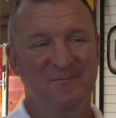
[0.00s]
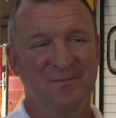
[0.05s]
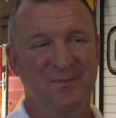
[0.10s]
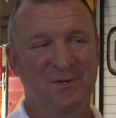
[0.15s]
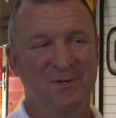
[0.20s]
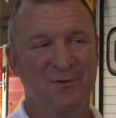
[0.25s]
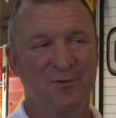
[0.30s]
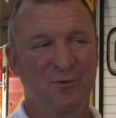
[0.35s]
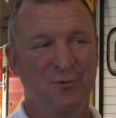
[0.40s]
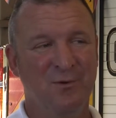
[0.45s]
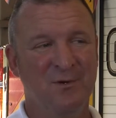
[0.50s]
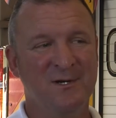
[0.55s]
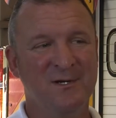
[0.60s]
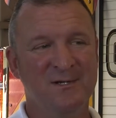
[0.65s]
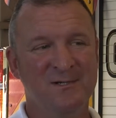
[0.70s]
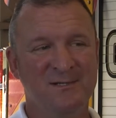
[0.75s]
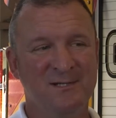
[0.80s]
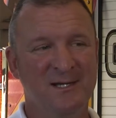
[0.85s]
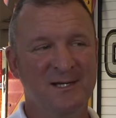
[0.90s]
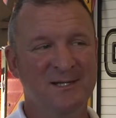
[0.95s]

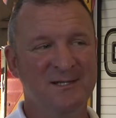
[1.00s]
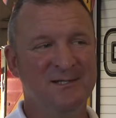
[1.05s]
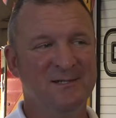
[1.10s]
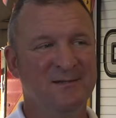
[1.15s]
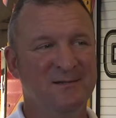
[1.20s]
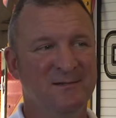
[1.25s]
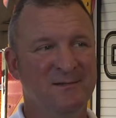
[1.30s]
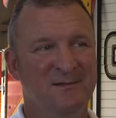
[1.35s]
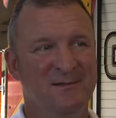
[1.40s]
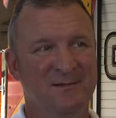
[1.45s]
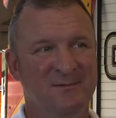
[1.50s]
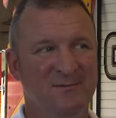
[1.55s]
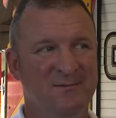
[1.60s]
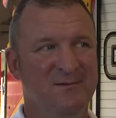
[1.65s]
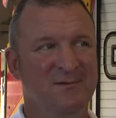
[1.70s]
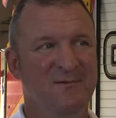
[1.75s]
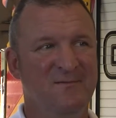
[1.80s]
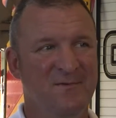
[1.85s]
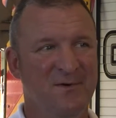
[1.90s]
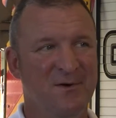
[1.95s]
Organizationally,
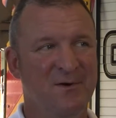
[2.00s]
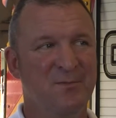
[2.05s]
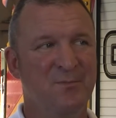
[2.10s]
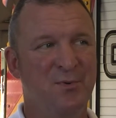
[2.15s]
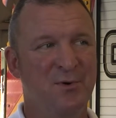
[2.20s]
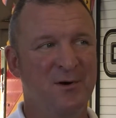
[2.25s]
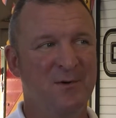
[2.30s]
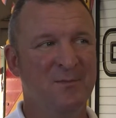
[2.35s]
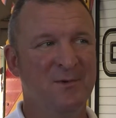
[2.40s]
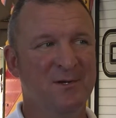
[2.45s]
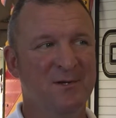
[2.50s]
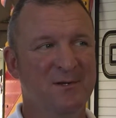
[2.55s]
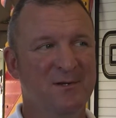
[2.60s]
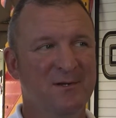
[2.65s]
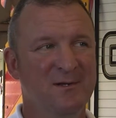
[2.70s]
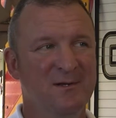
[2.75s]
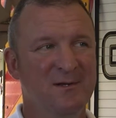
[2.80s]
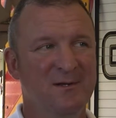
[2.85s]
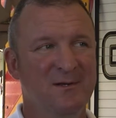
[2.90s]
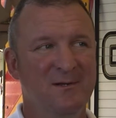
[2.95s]
the fire department
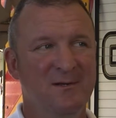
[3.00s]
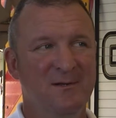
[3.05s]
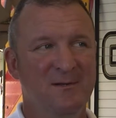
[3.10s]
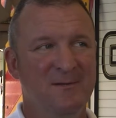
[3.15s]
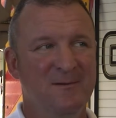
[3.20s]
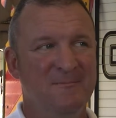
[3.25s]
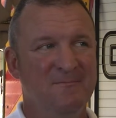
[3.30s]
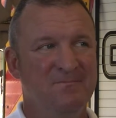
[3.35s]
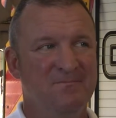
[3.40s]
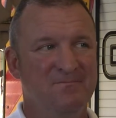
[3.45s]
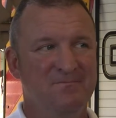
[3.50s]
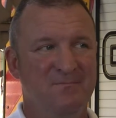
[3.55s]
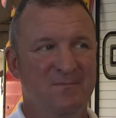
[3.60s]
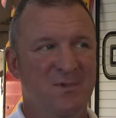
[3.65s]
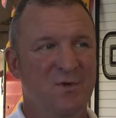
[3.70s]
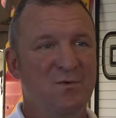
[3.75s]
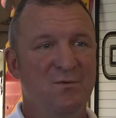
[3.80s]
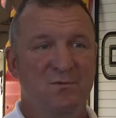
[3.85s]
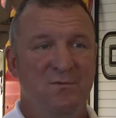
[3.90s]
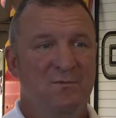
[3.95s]

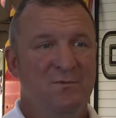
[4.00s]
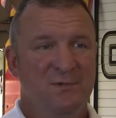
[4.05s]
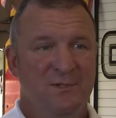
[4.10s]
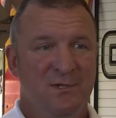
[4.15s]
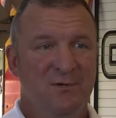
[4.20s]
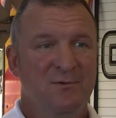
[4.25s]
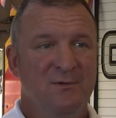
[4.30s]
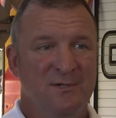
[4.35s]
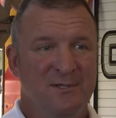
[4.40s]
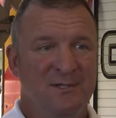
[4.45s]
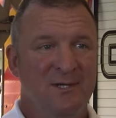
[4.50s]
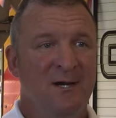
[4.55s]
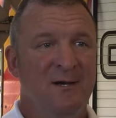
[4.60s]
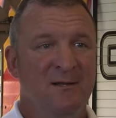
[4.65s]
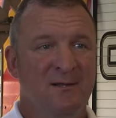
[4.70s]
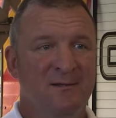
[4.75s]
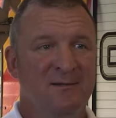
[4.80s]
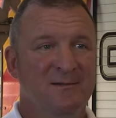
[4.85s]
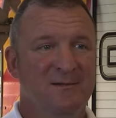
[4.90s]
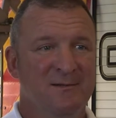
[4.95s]
was always
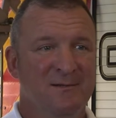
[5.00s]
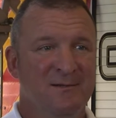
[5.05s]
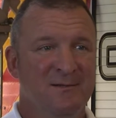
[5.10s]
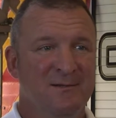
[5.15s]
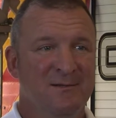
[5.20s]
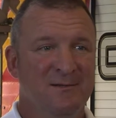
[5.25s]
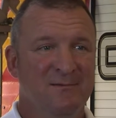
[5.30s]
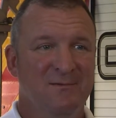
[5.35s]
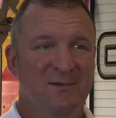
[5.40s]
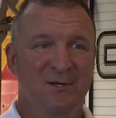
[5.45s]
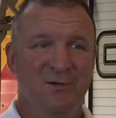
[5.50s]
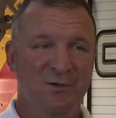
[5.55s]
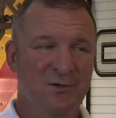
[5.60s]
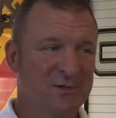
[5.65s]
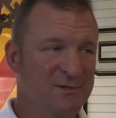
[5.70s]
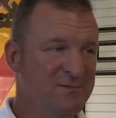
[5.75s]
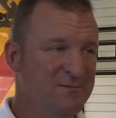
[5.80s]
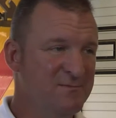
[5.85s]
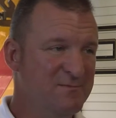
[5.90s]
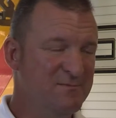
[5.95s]
solid. A
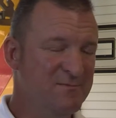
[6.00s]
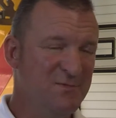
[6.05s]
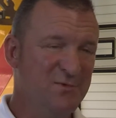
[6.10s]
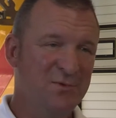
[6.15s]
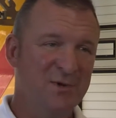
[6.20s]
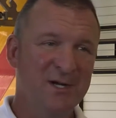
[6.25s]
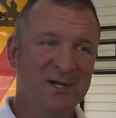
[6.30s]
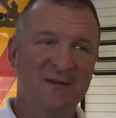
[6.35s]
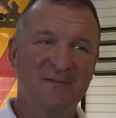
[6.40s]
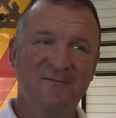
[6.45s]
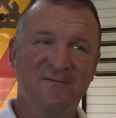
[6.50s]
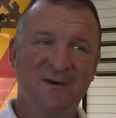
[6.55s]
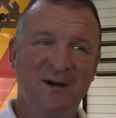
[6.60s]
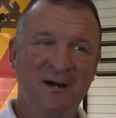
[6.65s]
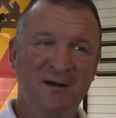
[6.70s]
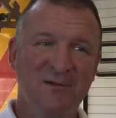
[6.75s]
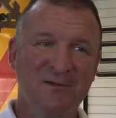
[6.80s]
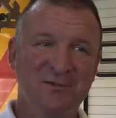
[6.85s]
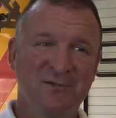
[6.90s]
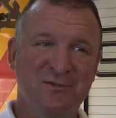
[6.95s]
good rank and
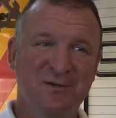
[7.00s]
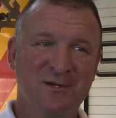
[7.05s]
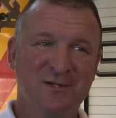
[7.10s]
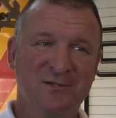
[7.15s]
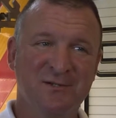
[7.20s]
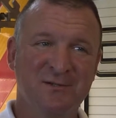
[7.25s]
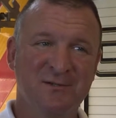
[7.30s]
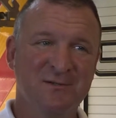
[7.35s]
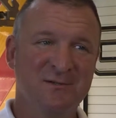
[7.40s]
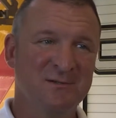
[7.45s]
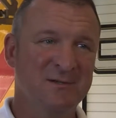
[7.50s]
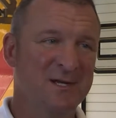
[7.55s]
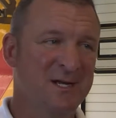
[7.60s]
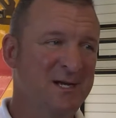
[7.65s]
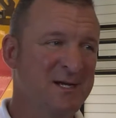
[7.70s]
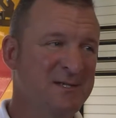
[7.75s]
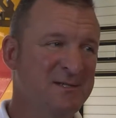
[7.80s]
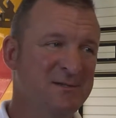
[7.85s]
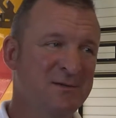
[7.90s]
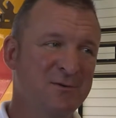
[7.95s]
file structure,
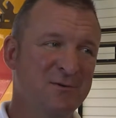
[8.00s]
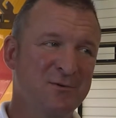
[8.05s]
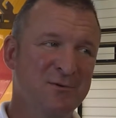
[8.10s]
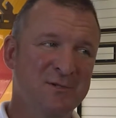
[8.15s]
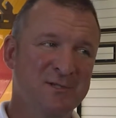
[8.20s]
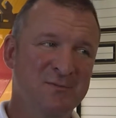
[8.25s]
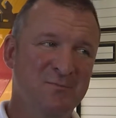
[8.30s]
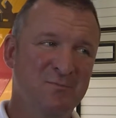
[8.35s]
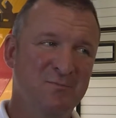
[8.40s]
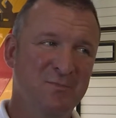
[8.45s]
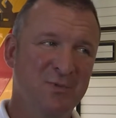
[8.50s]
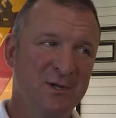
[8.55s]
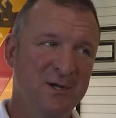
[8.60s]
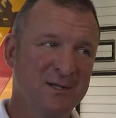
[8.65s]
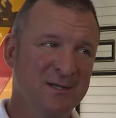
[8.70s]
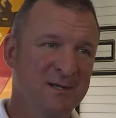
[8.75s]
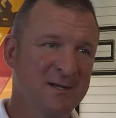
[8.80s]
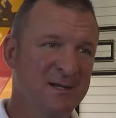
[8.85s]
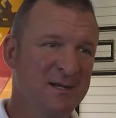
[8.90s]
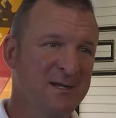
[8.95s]
guys that are always
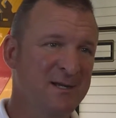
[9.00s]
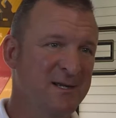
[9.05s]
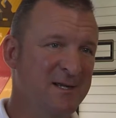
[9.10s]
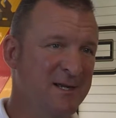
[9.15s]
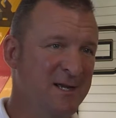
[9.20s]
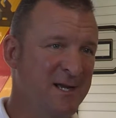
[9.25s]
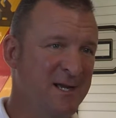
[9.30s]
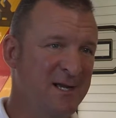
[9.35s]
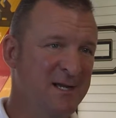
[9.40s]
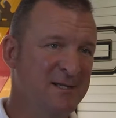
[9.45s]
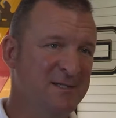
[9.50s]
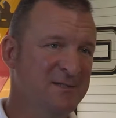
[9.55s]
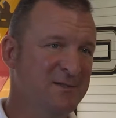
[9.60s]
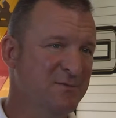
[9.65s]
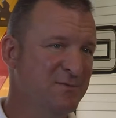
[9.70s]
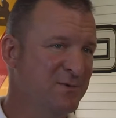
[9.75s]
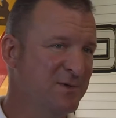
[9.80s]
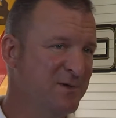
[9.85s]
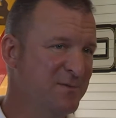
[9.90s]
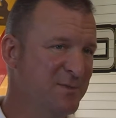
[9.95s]
plugged in, engaged,
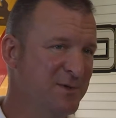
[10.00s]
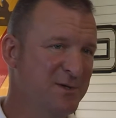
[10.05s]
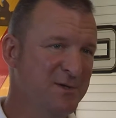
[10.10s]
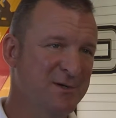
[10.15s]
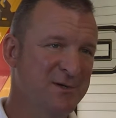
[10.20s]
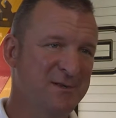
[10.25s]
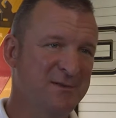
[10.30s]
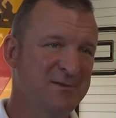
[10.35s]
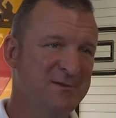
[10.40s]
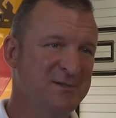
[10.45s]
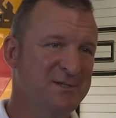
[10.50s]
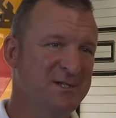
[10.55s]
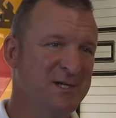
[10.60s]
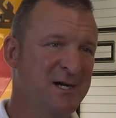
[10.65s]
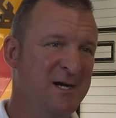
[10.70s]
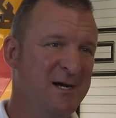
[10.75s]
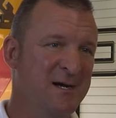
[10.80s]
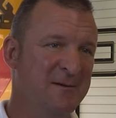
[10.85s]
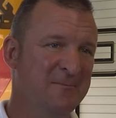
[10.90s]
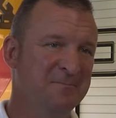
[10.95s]
and want to be good at their
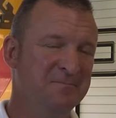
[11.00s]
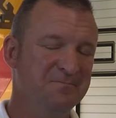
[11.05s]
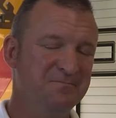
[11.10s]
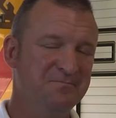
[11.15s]
job.